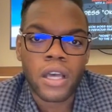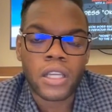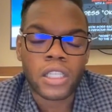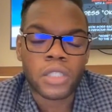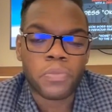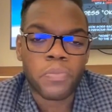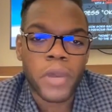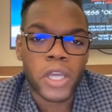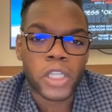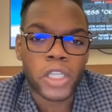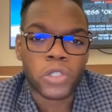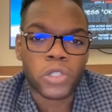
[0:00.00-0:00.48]

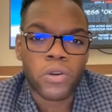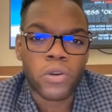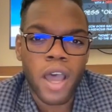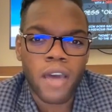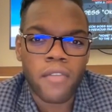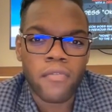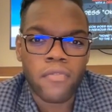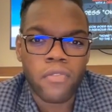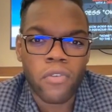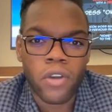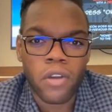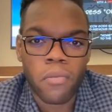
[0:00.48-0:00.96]
special
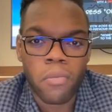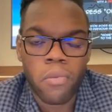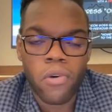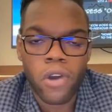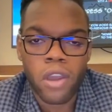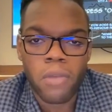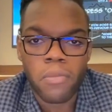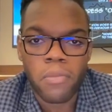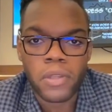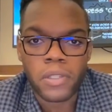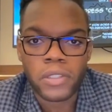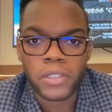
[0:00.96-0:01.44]
envoy
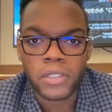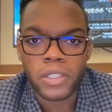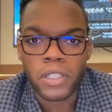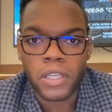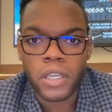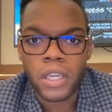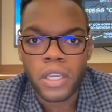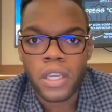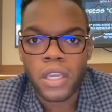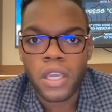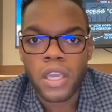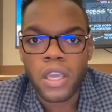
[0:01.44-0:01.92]
appointment.
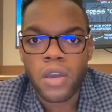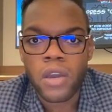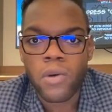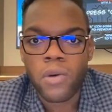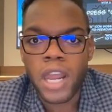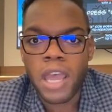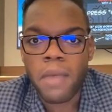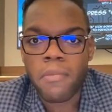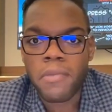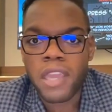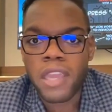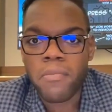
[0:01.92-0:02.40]
And
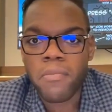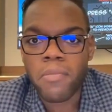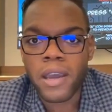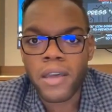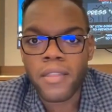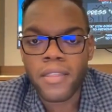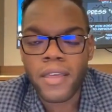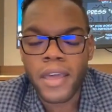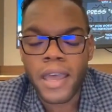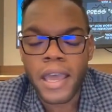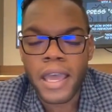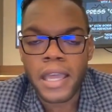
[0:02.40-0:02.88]
what I mean
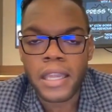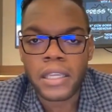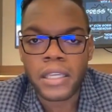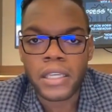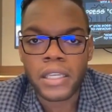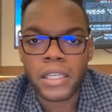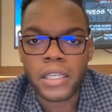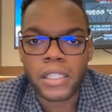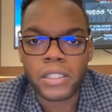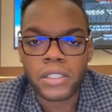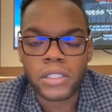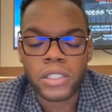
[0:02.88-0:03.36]
by that
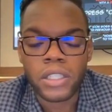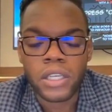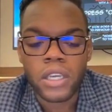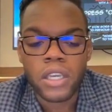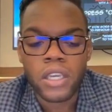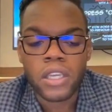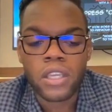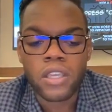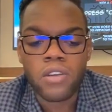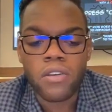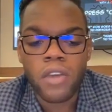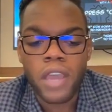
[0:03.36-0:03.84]
is
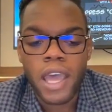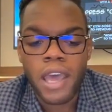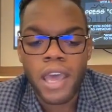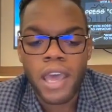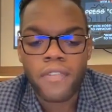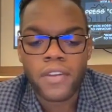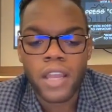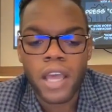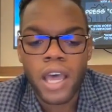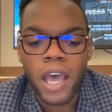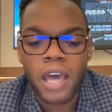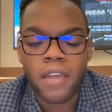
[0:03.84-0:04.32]
you
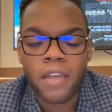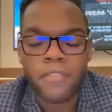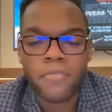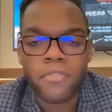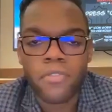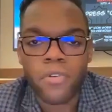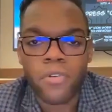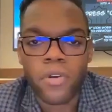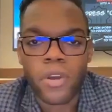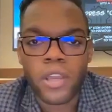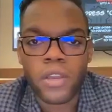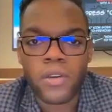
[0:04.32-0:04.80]
have an
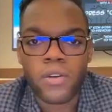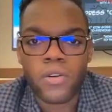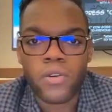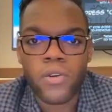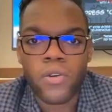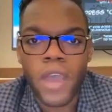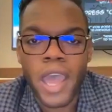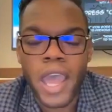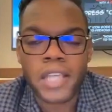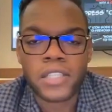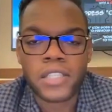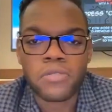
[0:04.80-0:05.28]
envoy
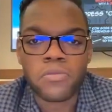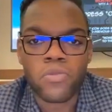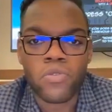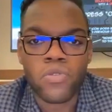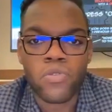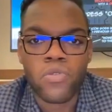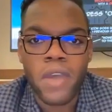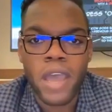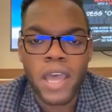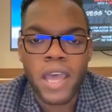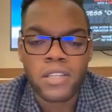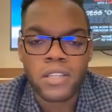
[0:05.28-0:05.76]
who has
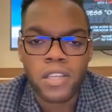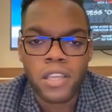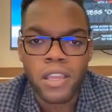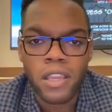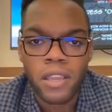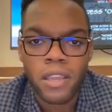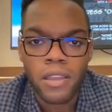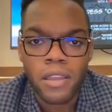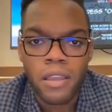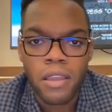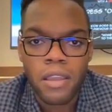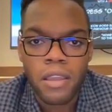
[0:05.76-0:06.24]

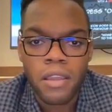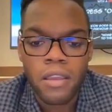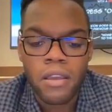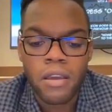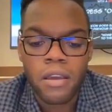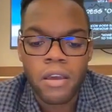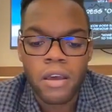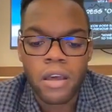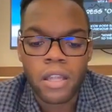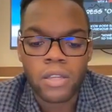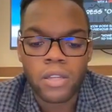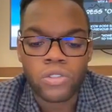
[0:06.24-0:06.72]
a
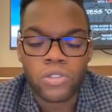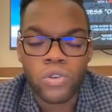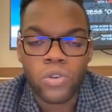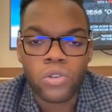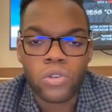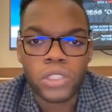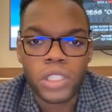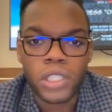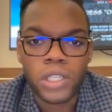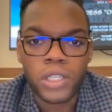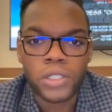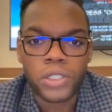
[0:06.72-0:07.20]
dual
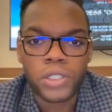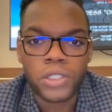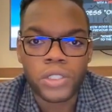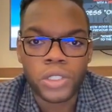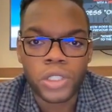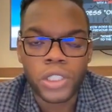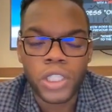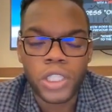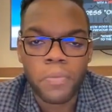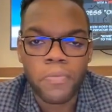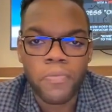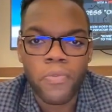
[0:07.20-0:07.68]

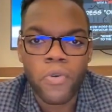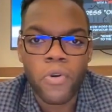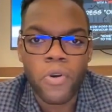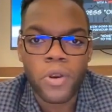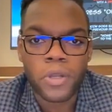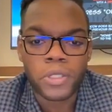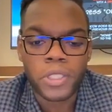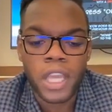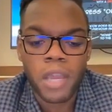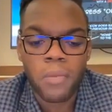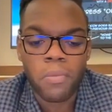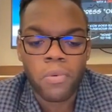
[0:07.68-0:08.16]
citizenship, for
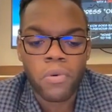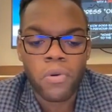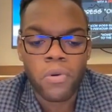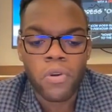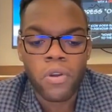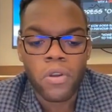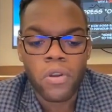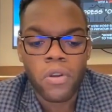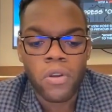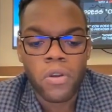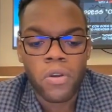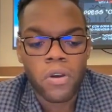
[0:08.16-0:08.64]

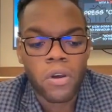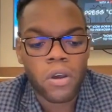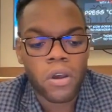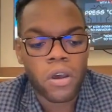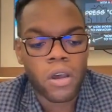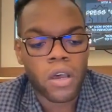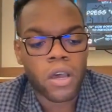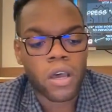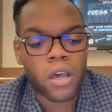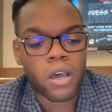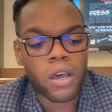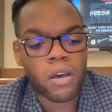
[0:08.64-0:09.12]
example,
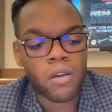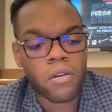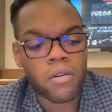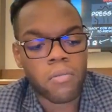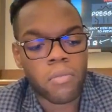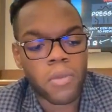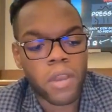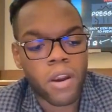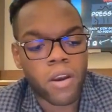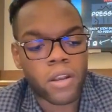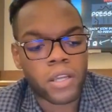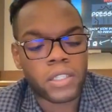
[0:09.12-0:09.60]

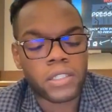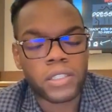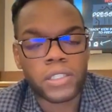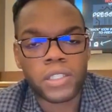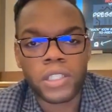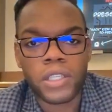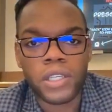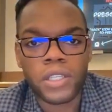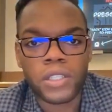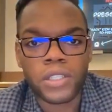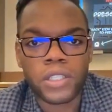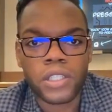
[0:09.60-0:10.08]
American
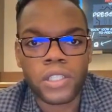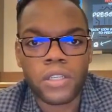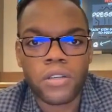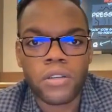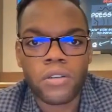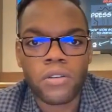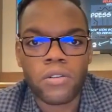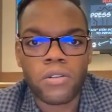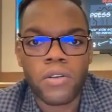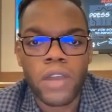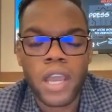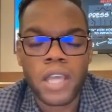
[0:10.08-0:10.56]

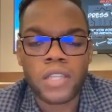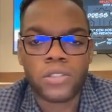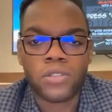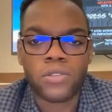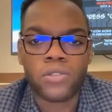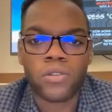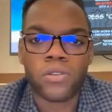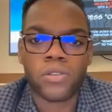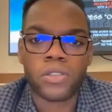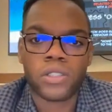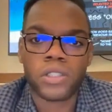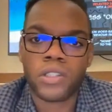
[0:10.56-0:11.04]
citizen who has
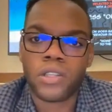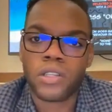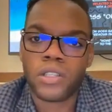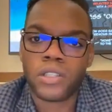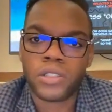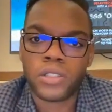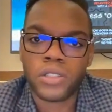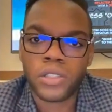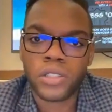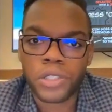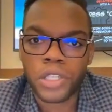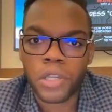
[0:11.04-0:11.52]
dual
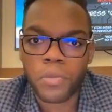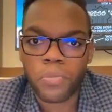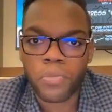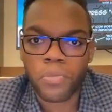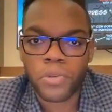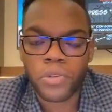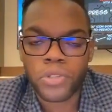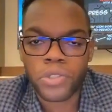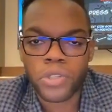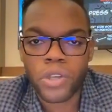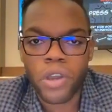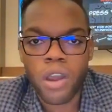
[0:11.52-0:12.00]
citizenship
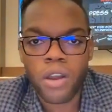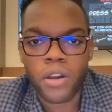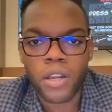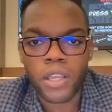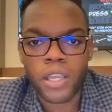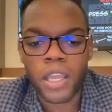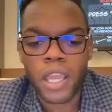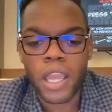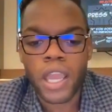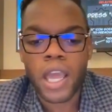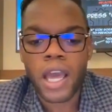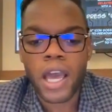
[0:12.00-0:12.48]
with
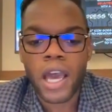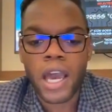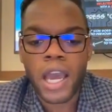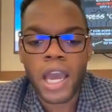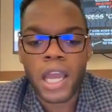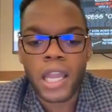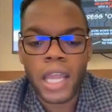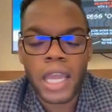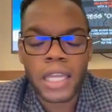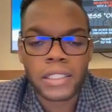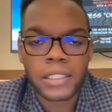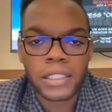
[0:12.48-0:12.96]
Saudi.
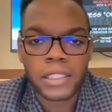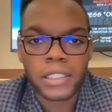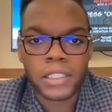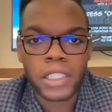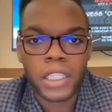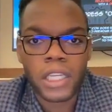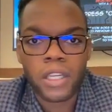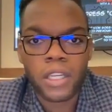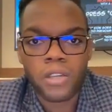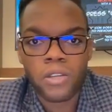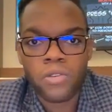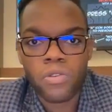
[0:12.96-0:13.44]
I'd like to
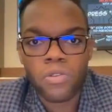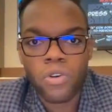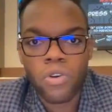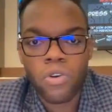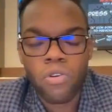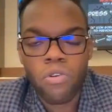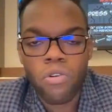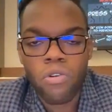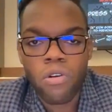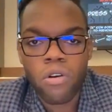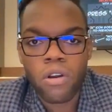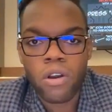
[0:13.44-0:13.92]
see a new
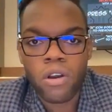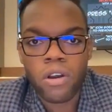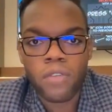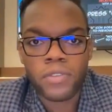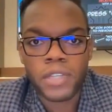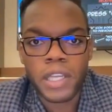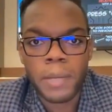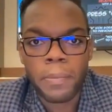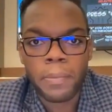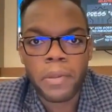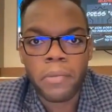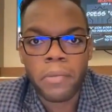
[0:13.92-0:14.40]
corps of
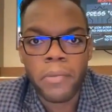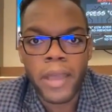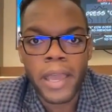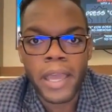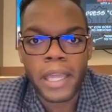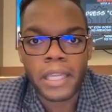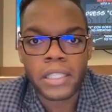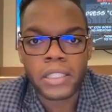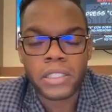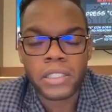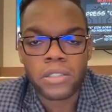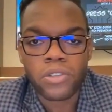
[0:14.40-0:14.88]

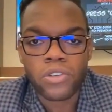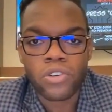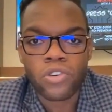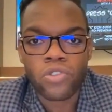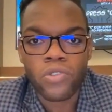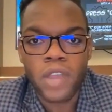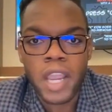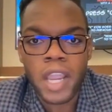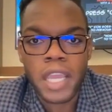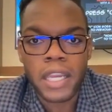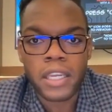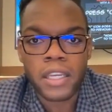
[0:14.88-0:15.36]
diplomats
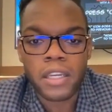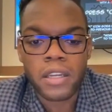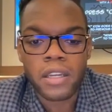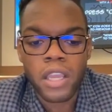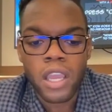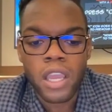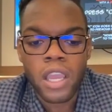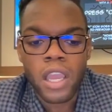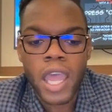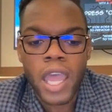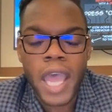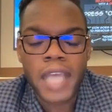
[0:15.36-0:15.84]
created
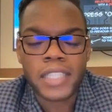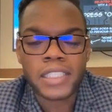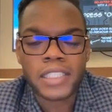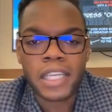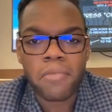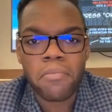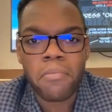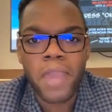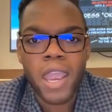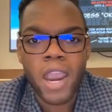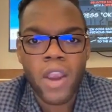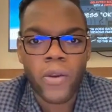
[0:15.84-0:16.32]
as
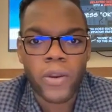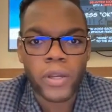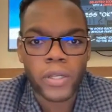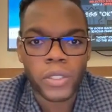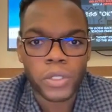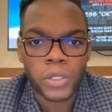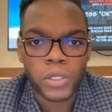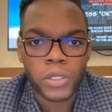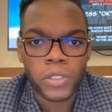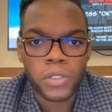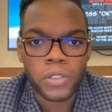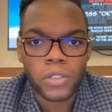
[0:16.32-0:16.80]
a
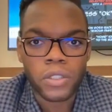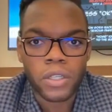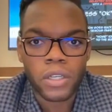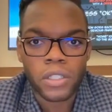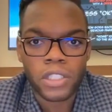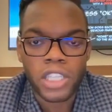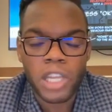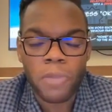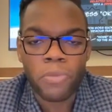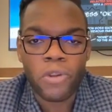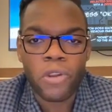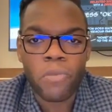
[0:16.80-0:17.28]
marriage, a
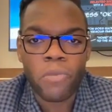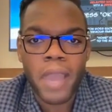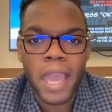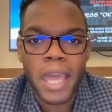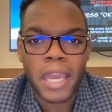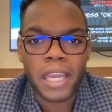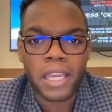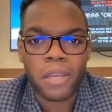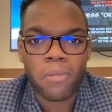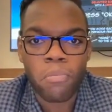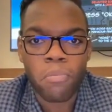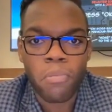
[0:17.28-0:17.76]

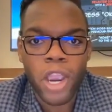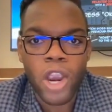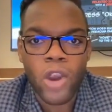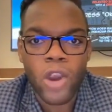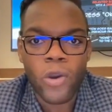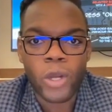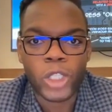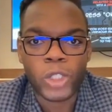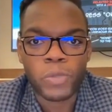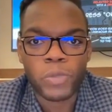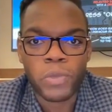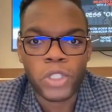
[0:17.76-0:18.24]
diplomatic
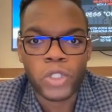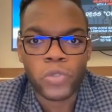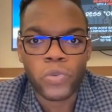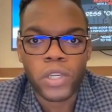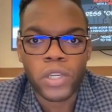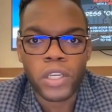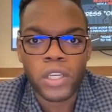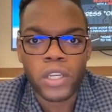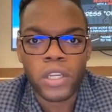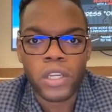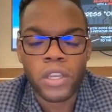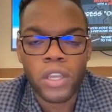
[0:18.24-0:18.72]
marriage
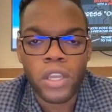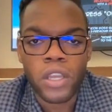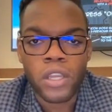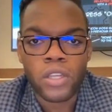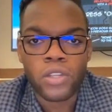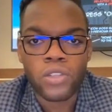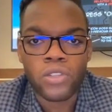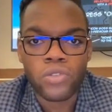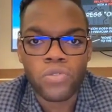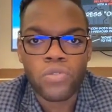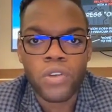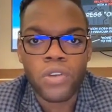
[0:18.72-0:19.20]
between
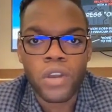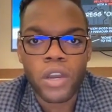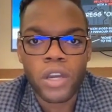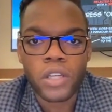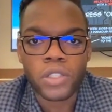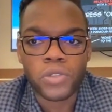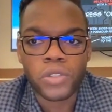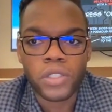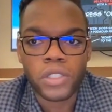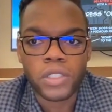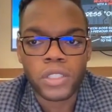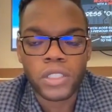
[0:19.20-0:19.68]
two
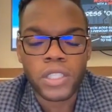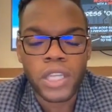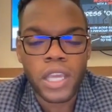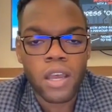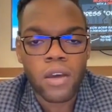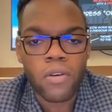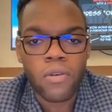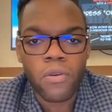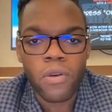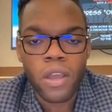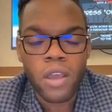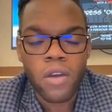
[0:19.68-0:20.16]
countries.
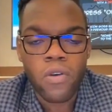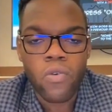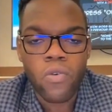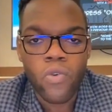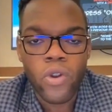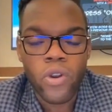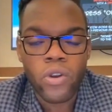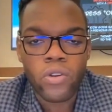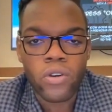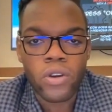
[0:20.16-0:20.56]
Now, we're